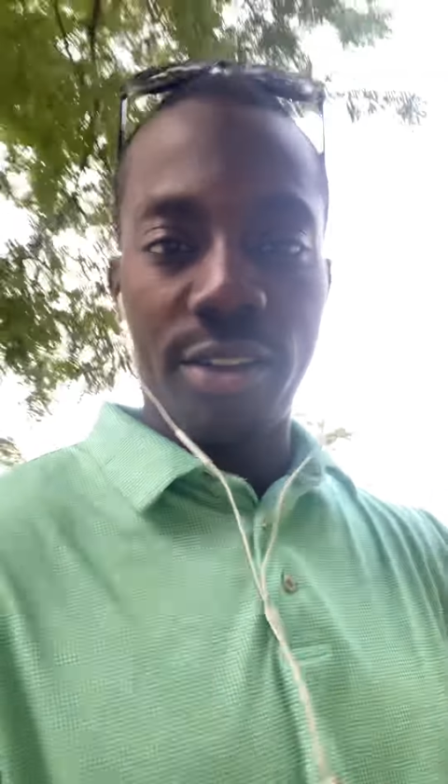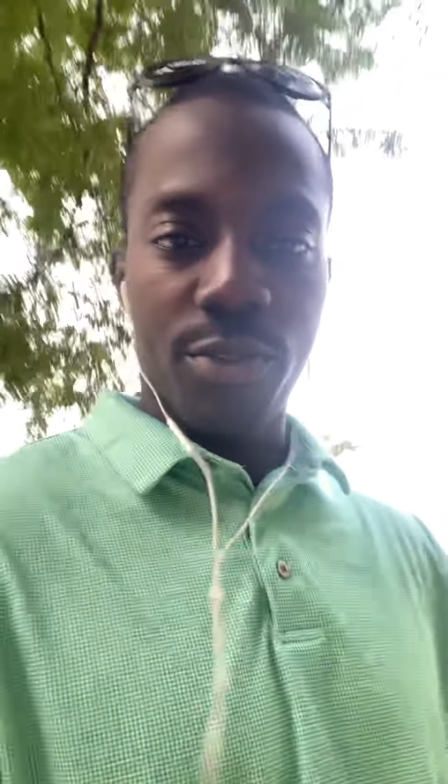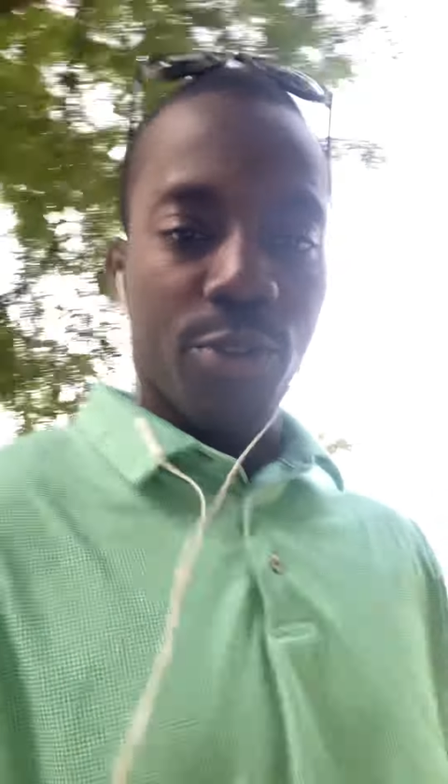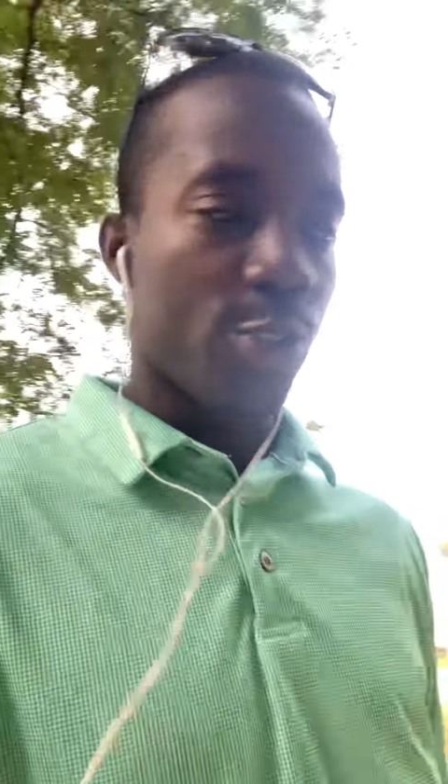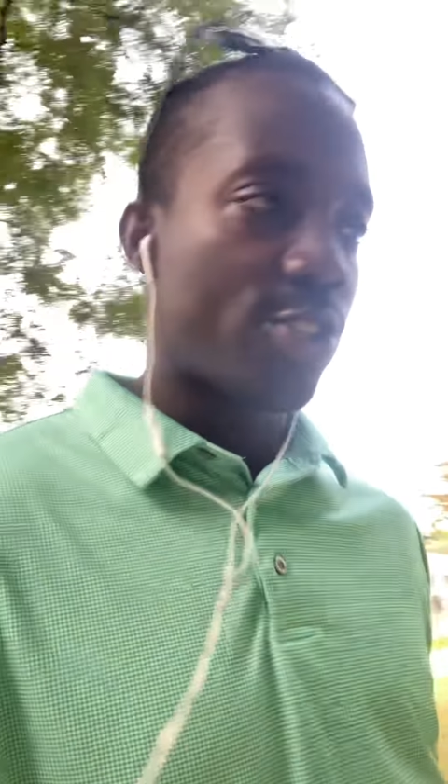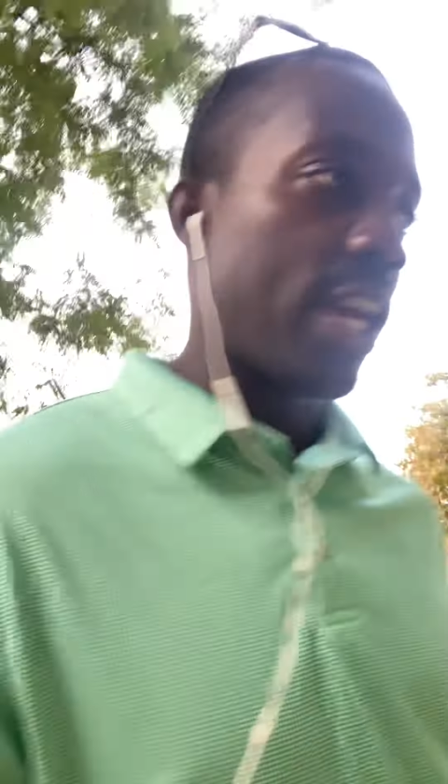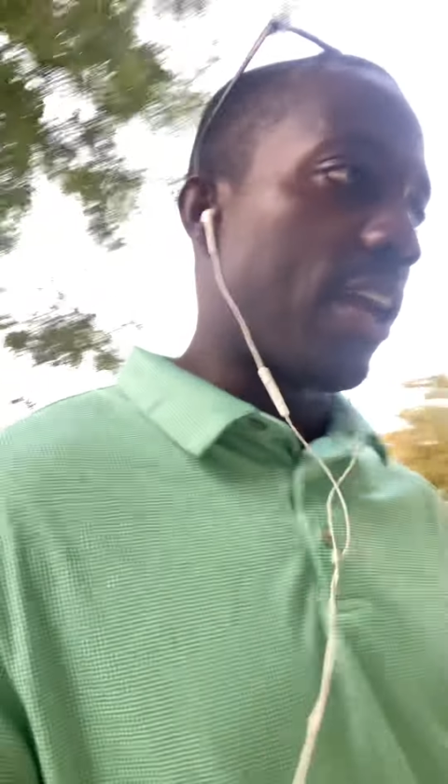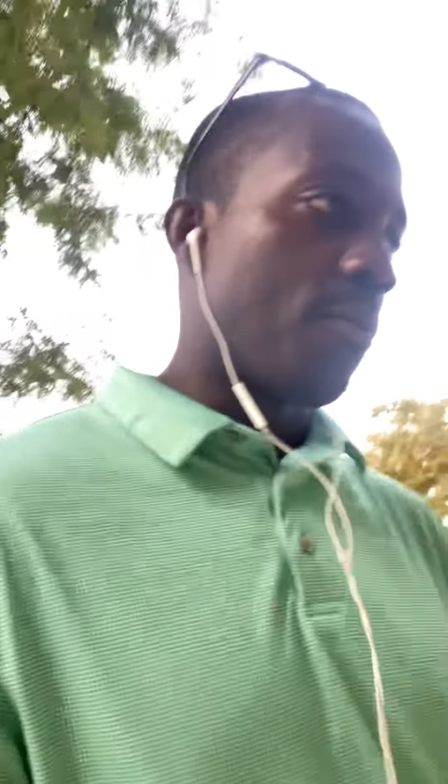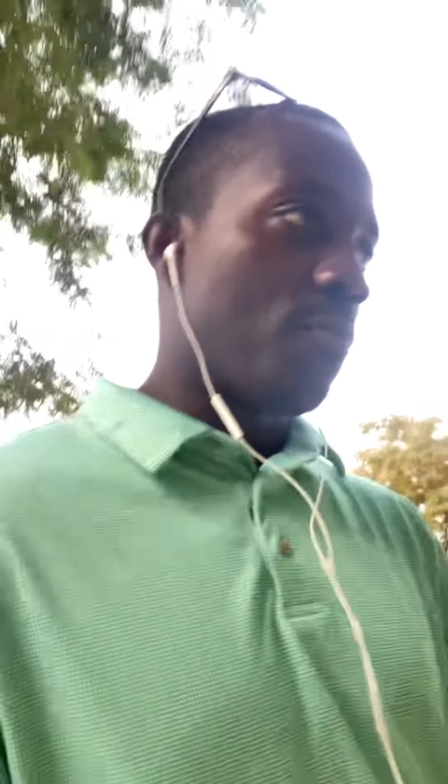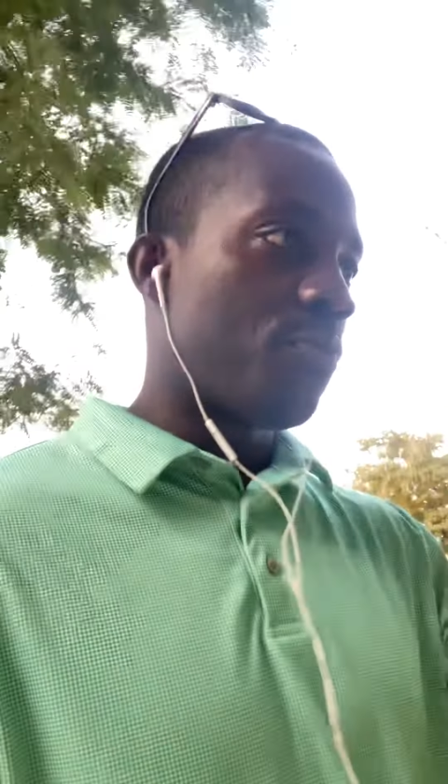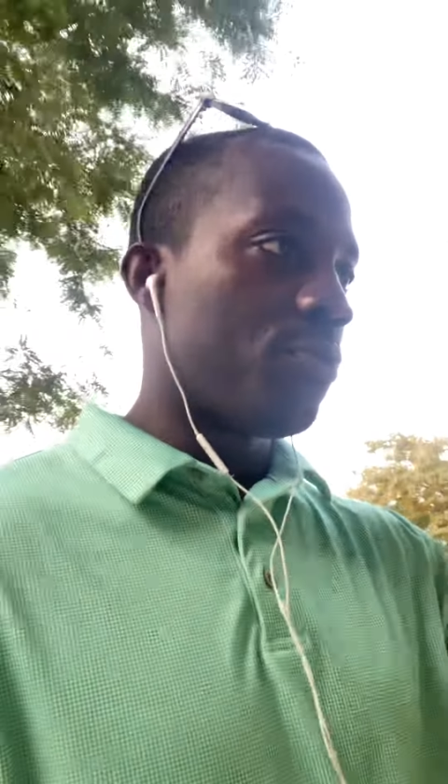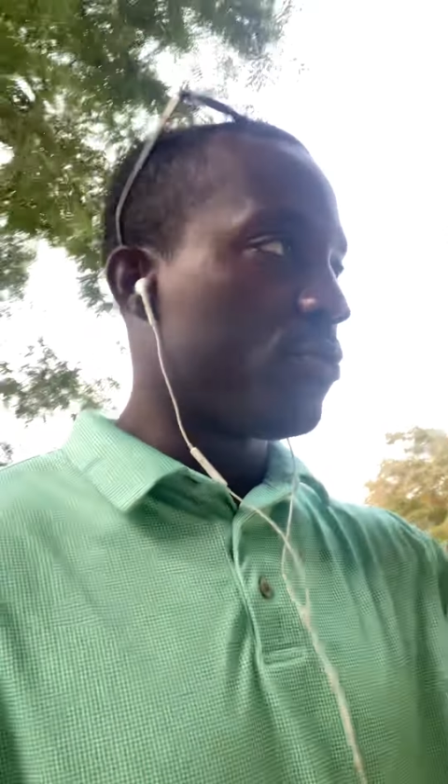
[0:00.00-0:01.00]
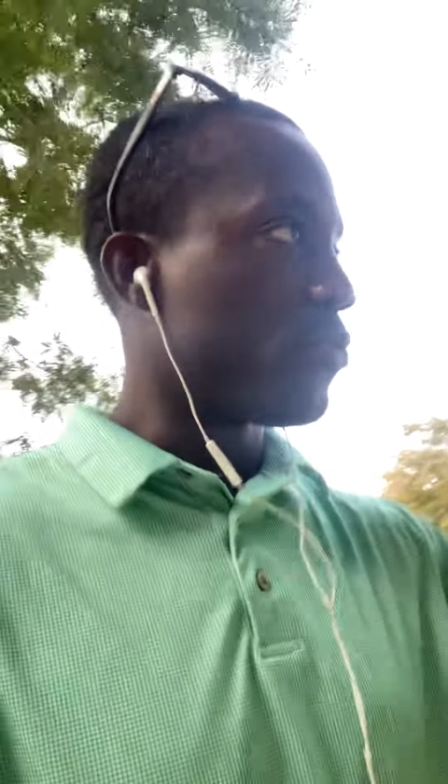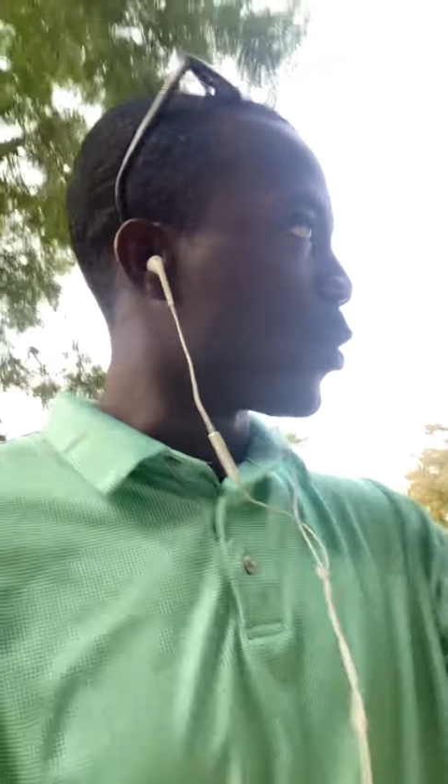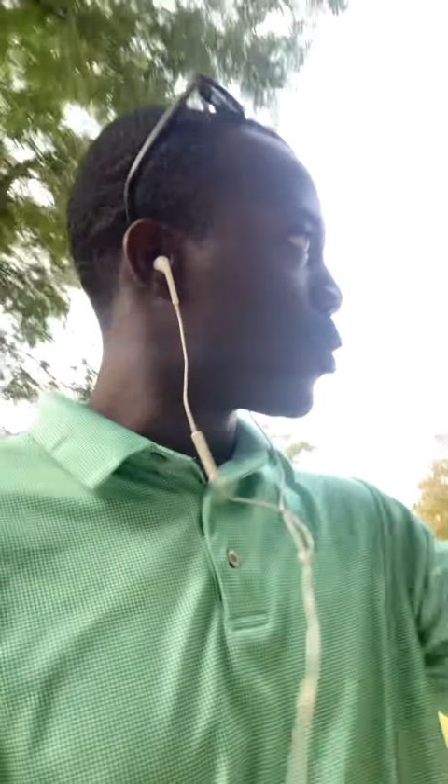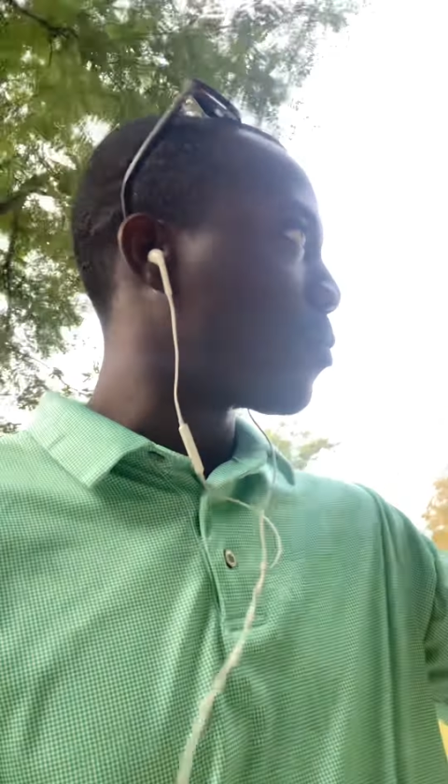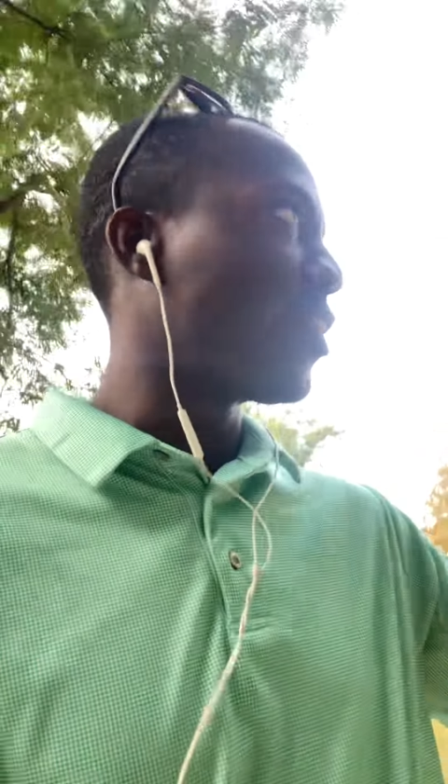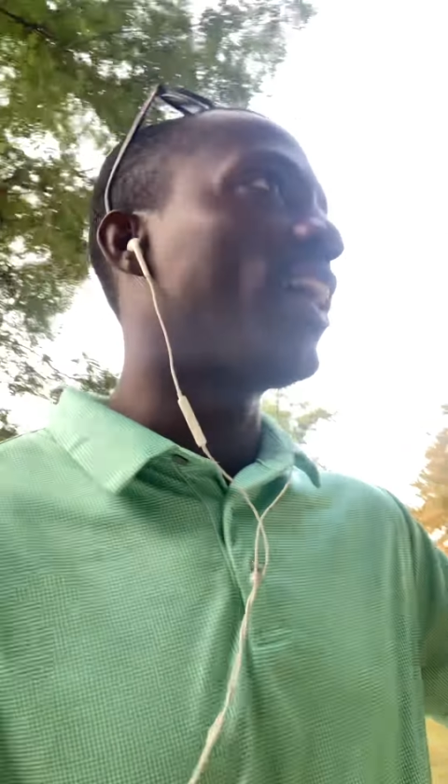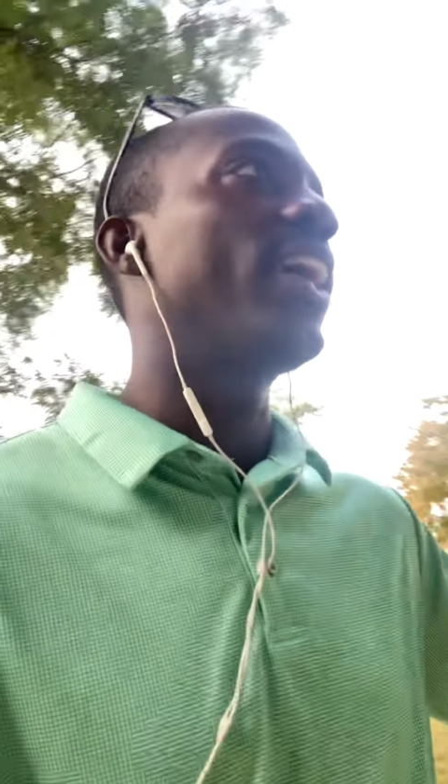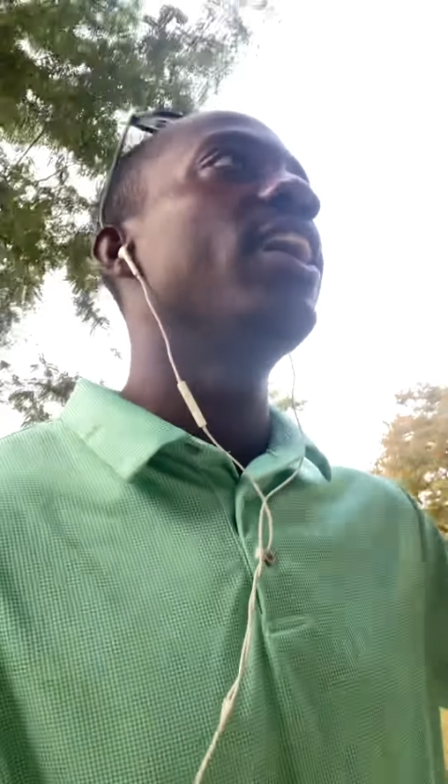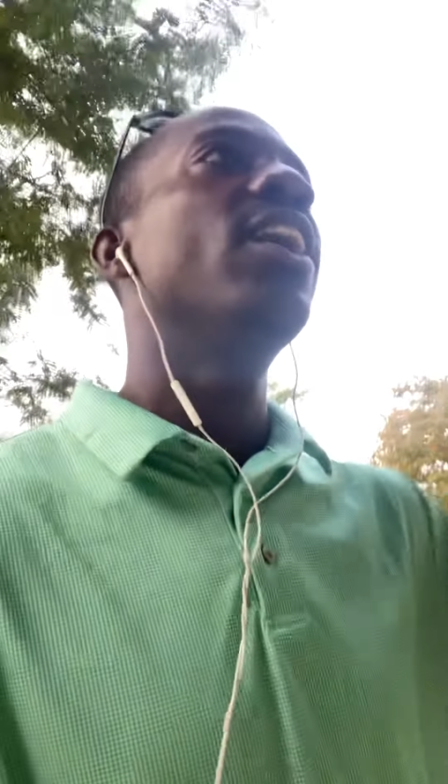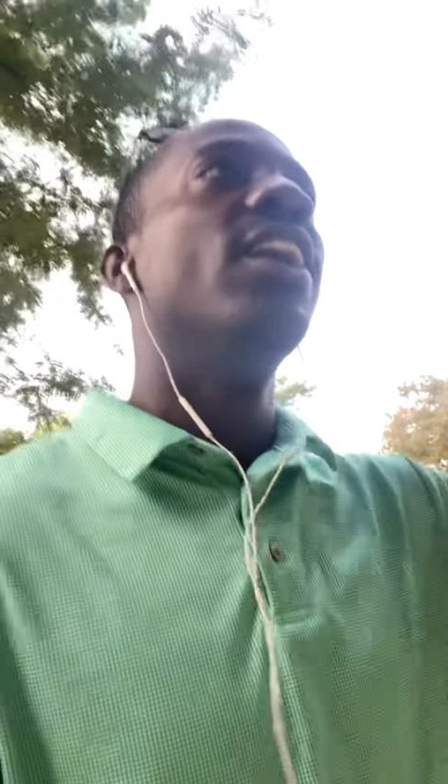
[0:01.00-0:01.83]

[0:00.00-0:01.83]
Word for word: in the first game. First play,